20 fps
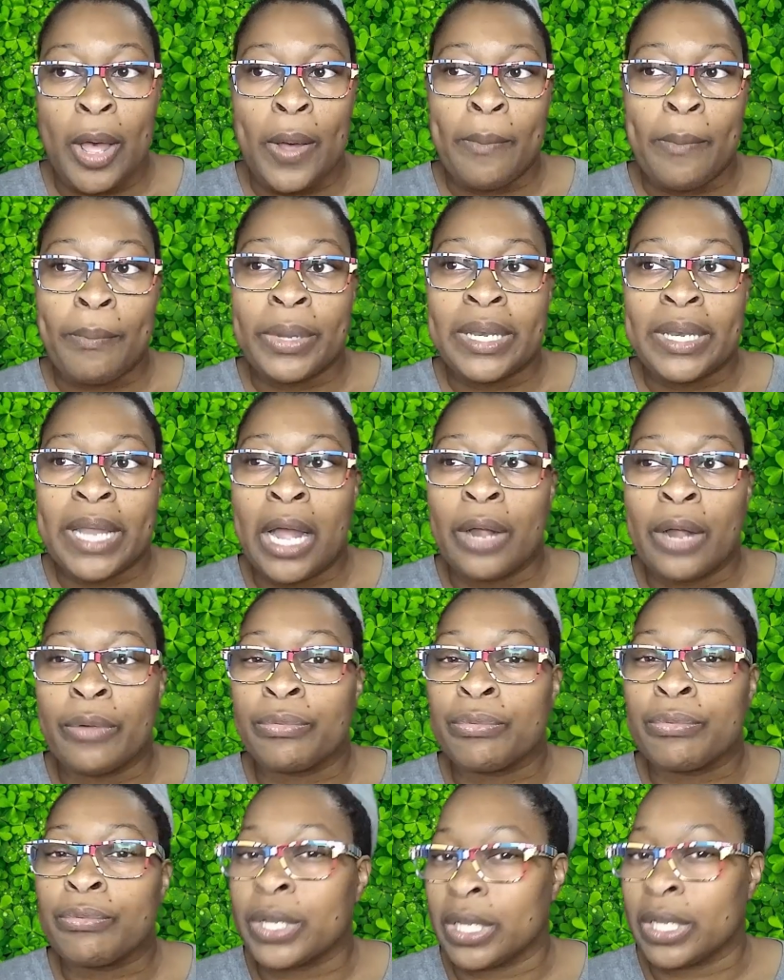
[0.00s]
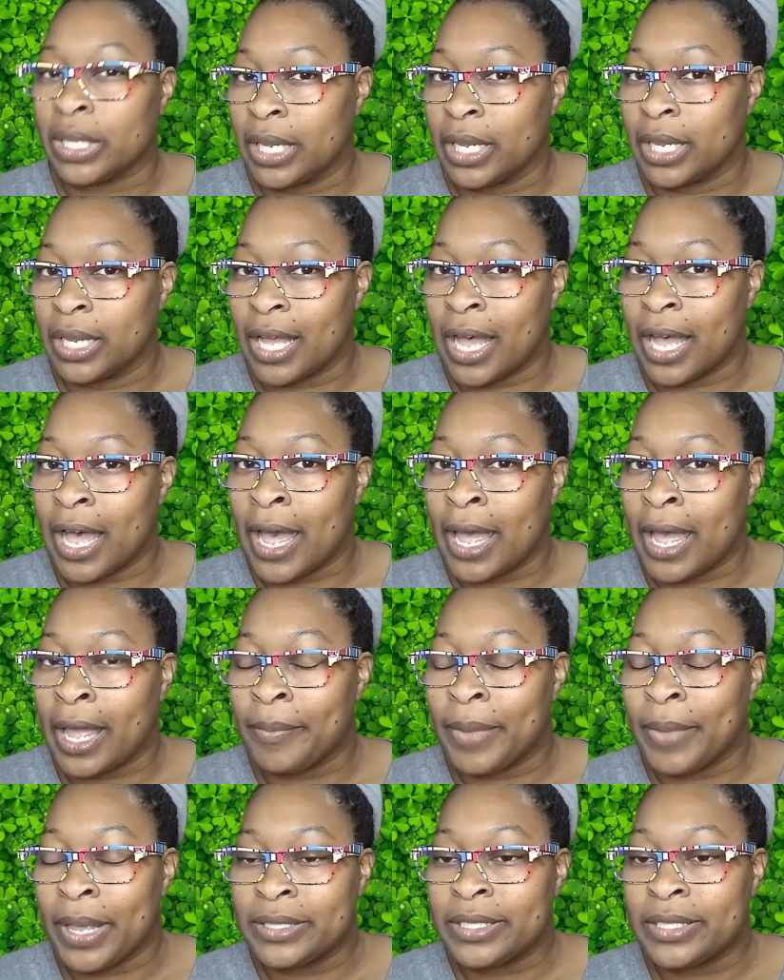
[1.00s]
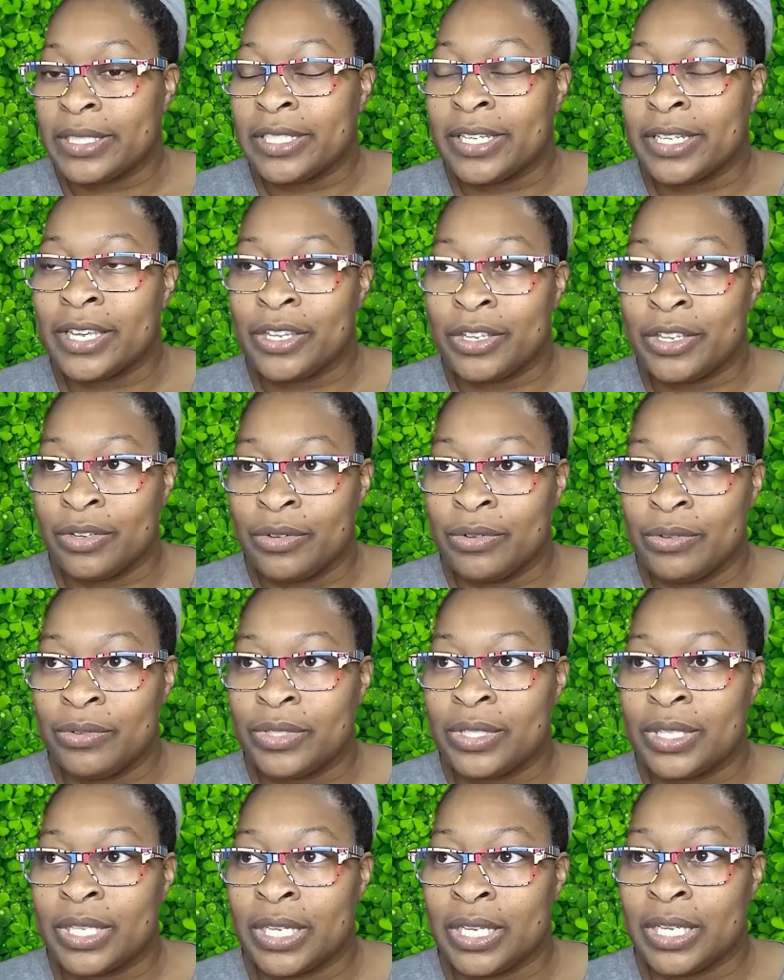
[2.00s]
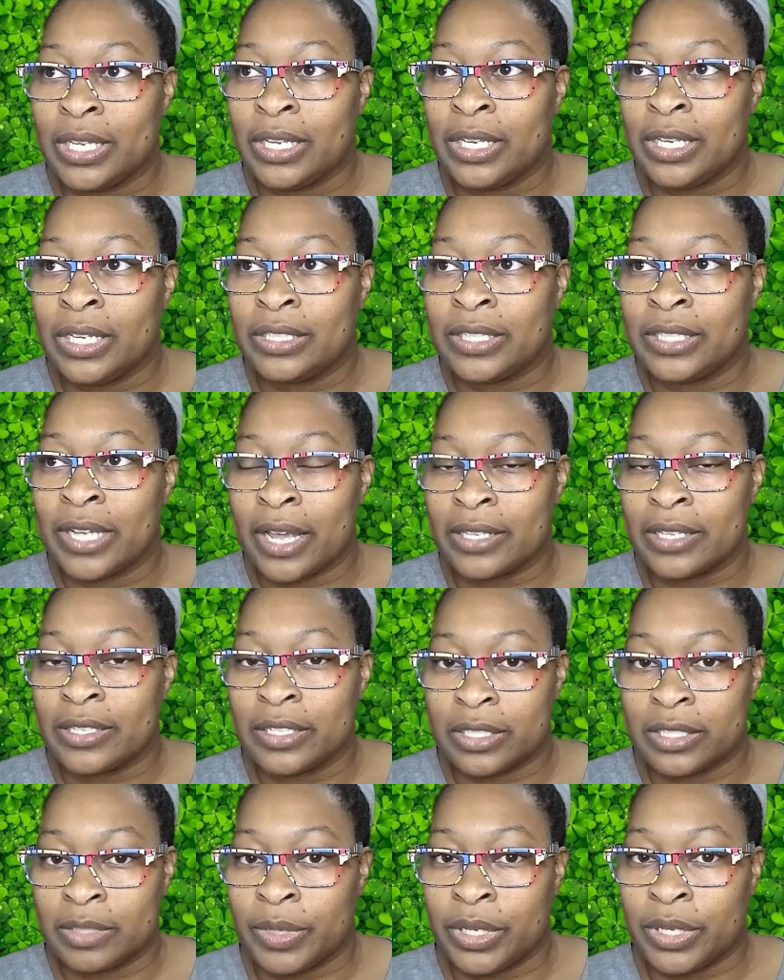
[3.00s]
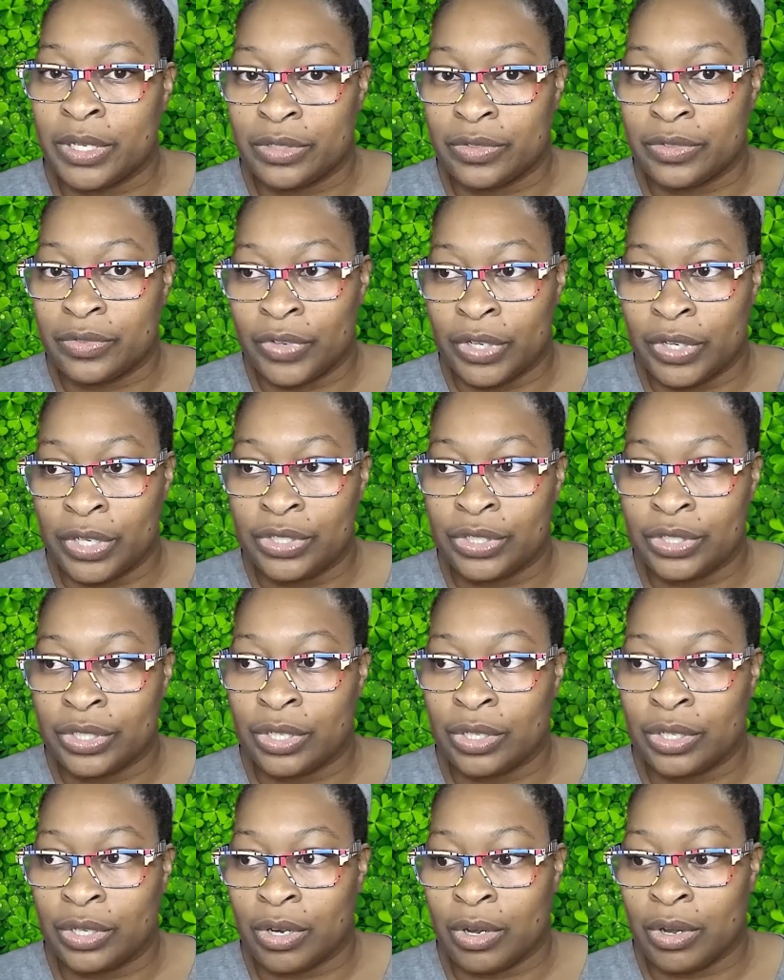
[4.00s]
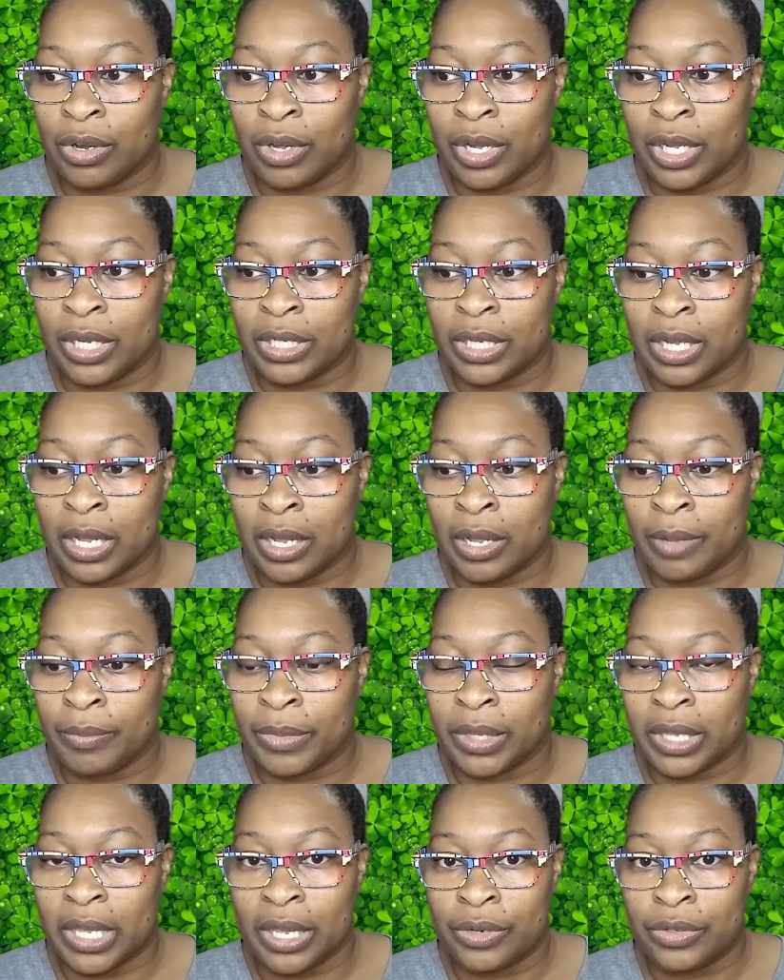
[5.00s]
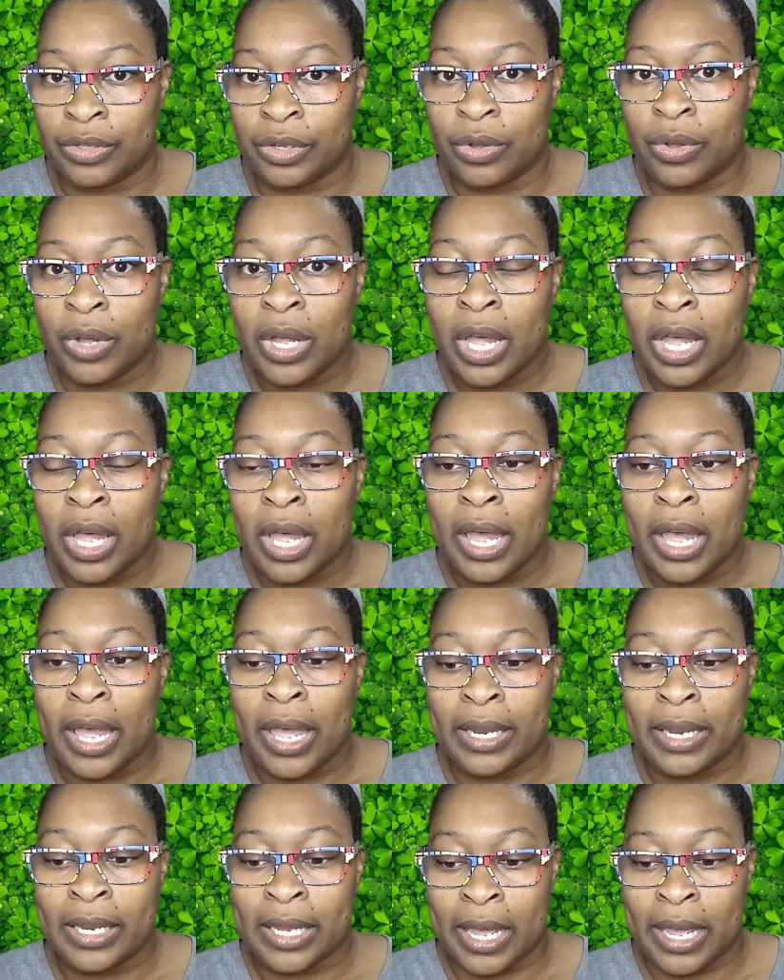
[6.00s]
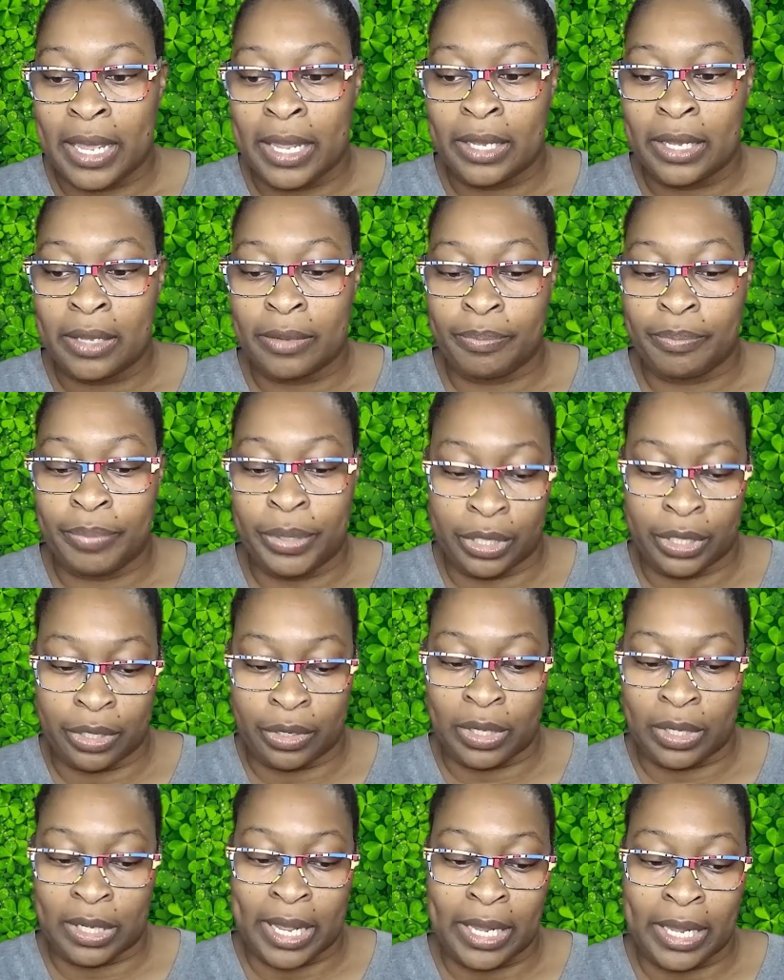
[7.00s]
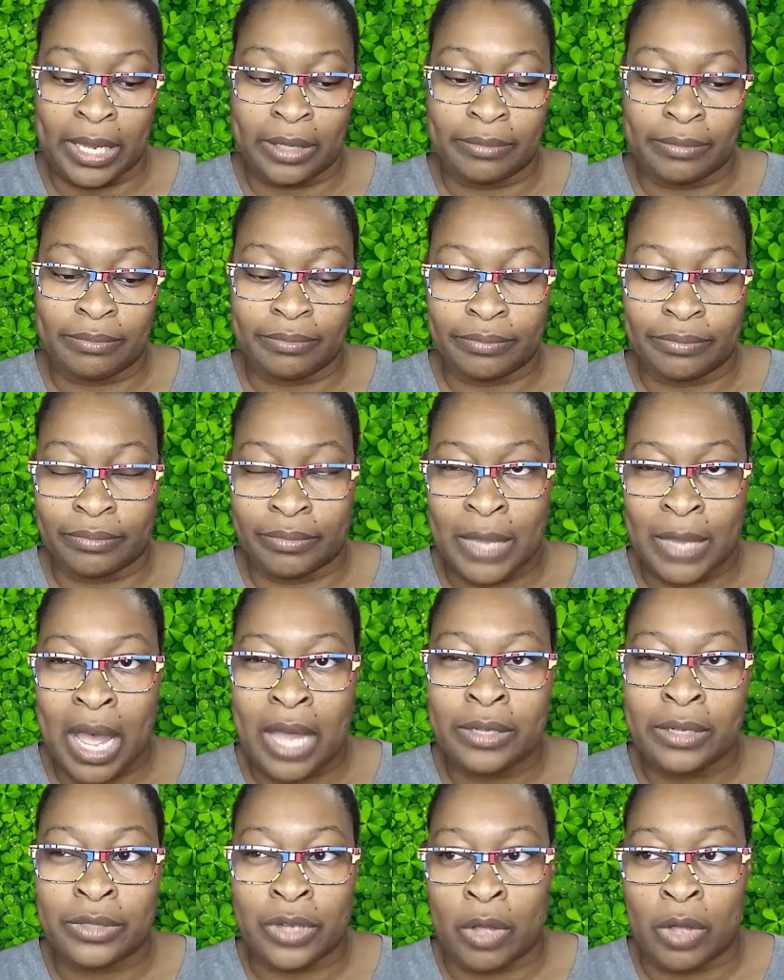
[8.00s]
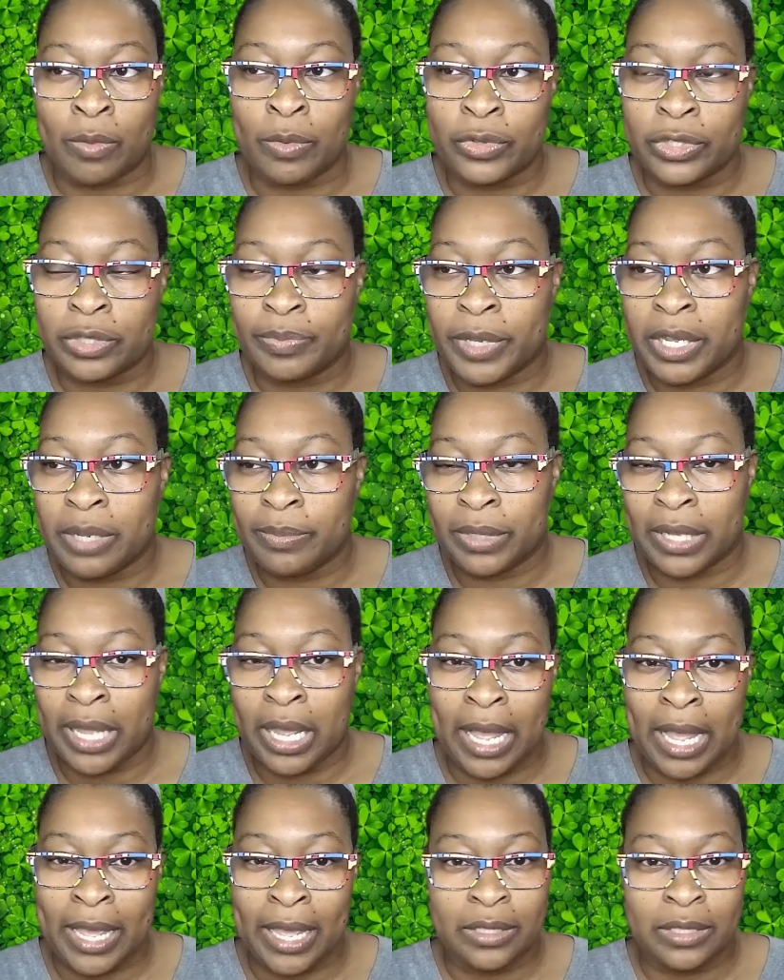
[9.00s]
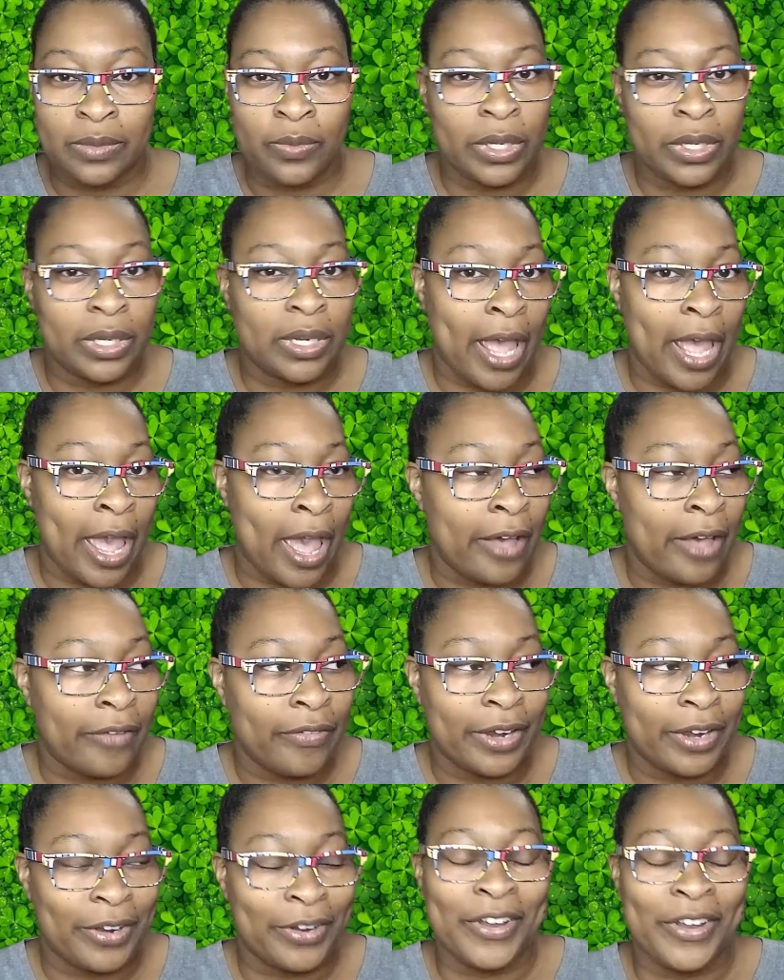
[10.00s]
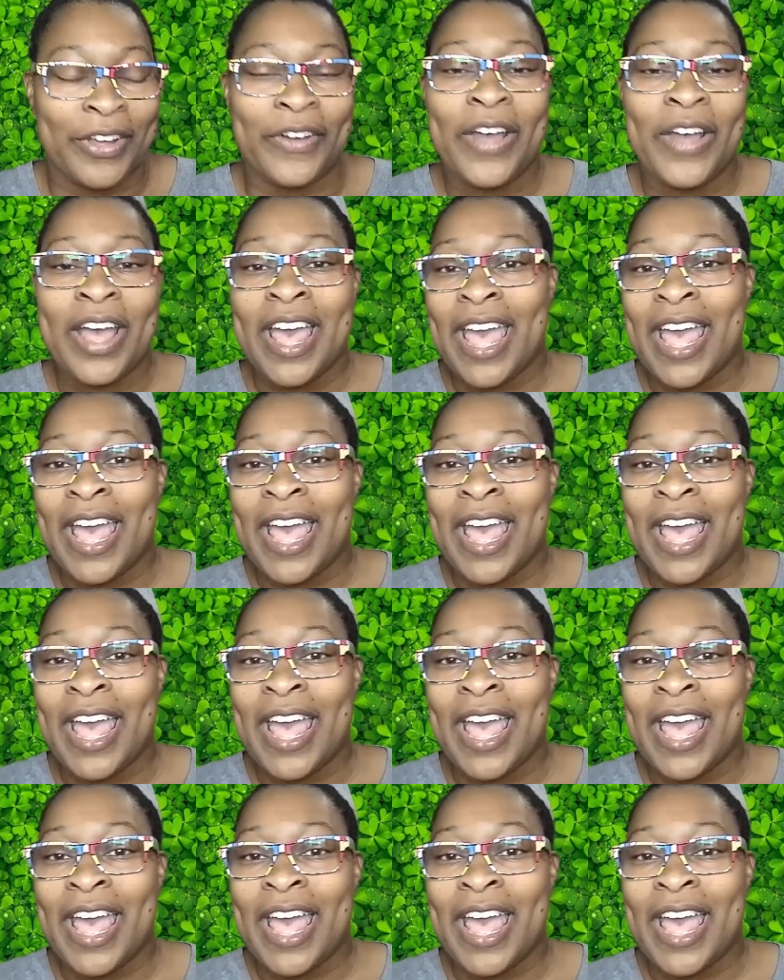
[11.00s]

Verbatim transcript: but not really. I basically use the text to speech feature on um, the Kindle and like put it on like not double speed, but like I guess one and a half. I don't know.